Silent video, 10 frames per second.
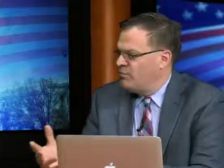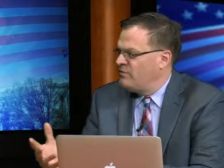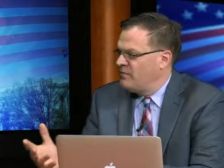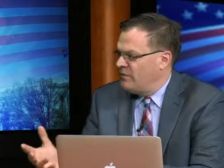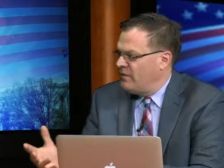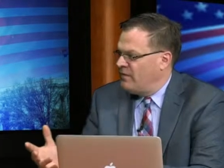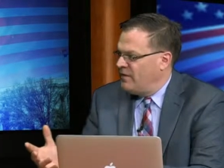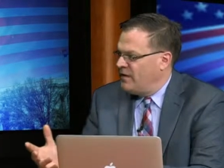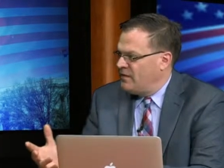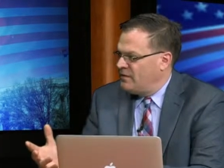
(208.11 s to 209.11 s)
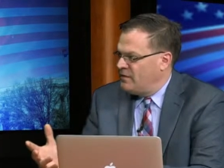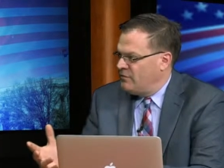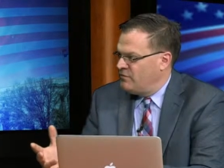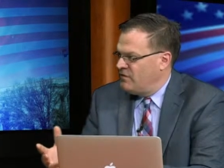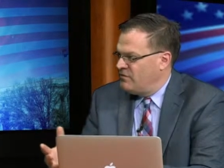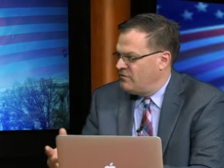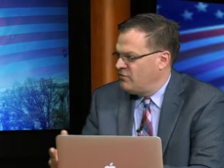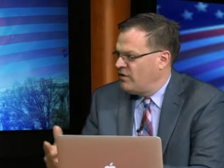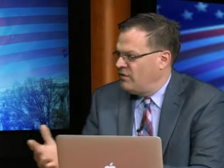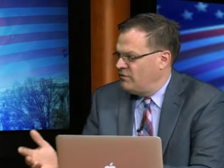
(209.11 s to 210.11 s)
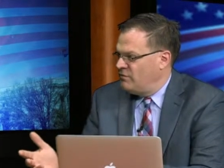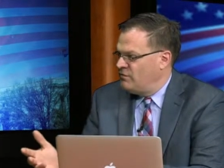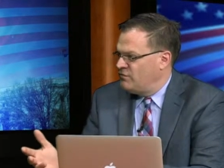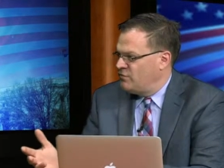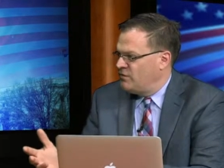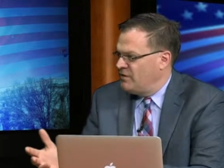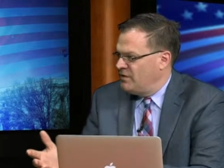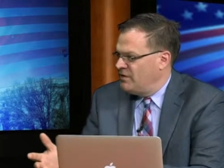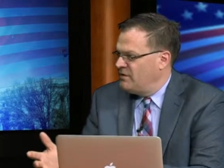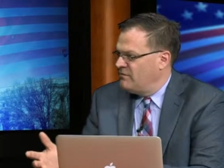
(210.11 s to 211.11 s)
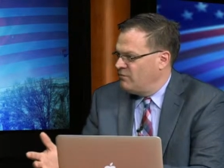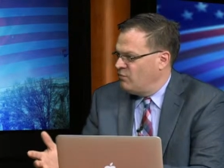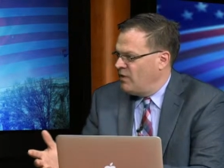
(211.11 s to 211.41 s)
briefly about that. That other mm -hmm. states have tried to do this sort of thing in a different